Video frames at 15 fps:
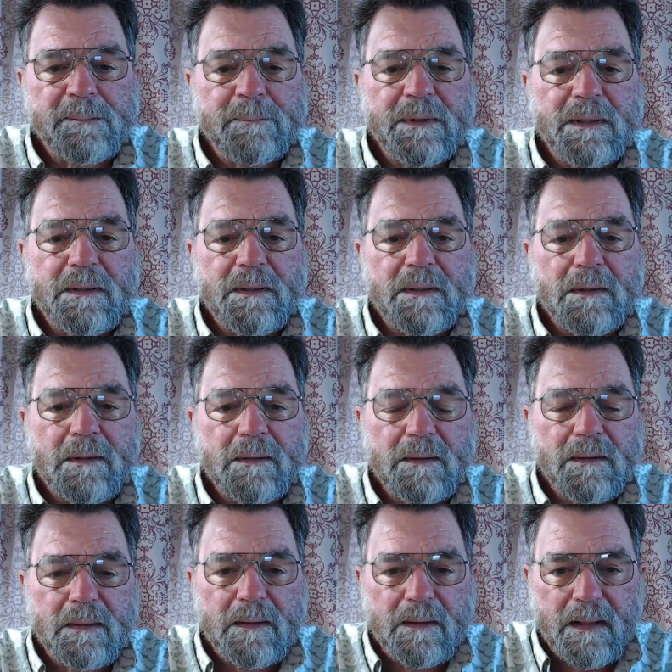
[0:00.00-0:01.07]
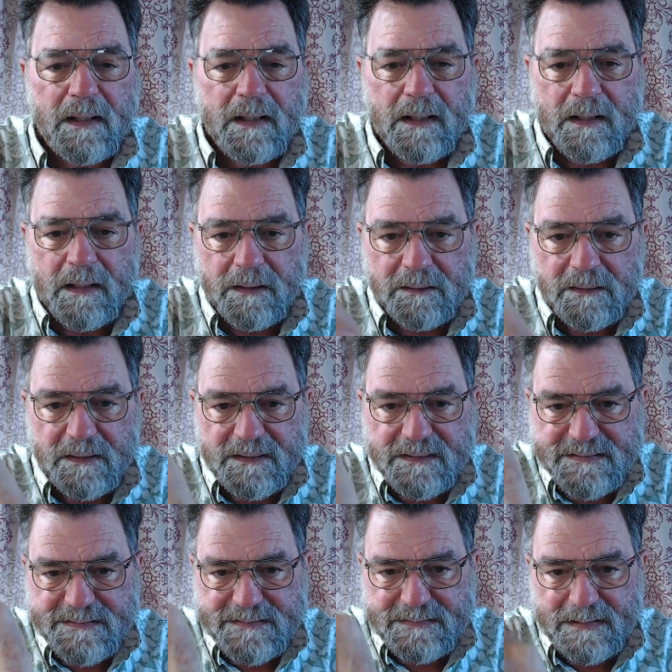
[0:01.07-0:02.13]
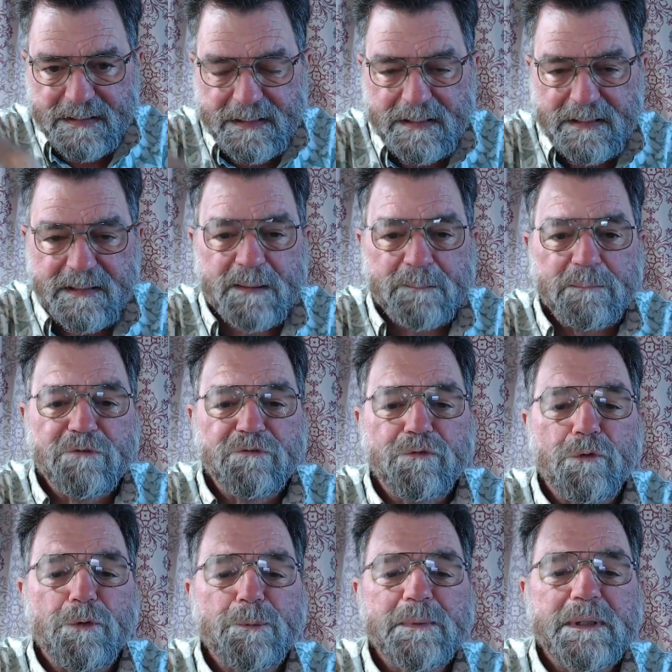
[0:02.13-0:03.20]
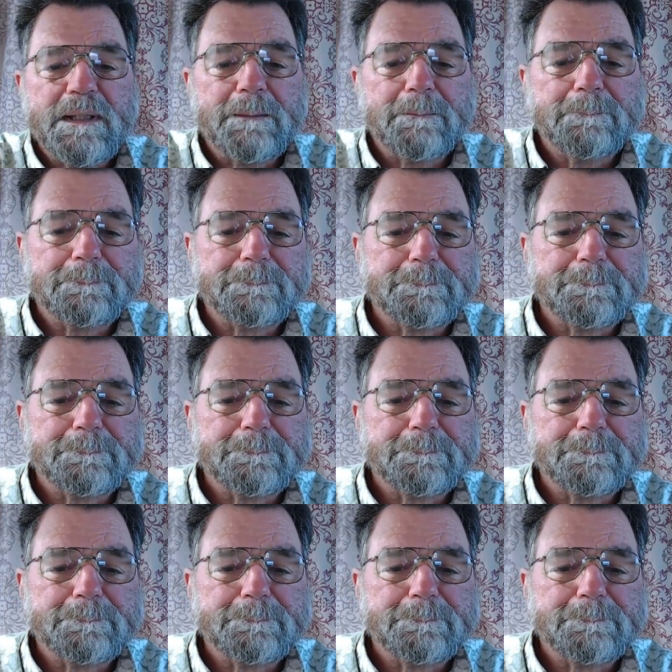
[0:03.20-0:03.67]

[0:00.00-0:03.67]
them here and slay them before me.